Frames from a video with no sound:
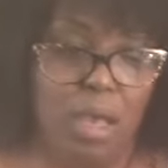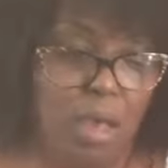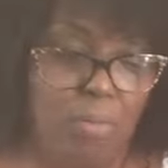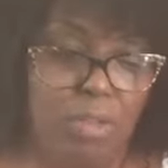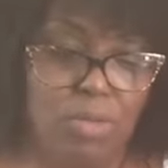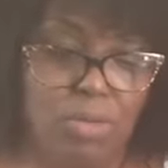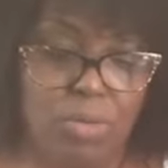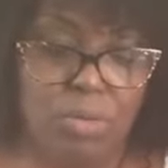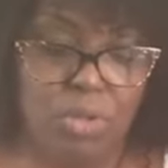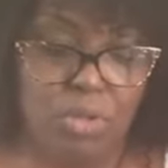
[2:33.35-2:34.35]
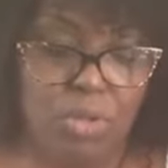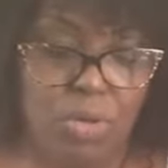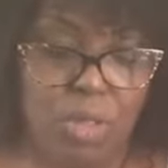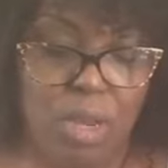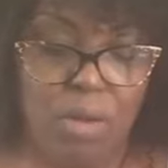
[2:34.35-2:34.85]
Um, the two scriptures,
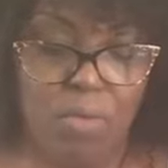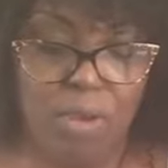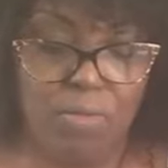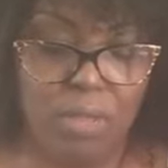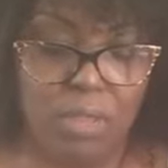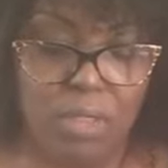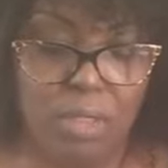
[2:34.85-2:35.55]
though, that are referenced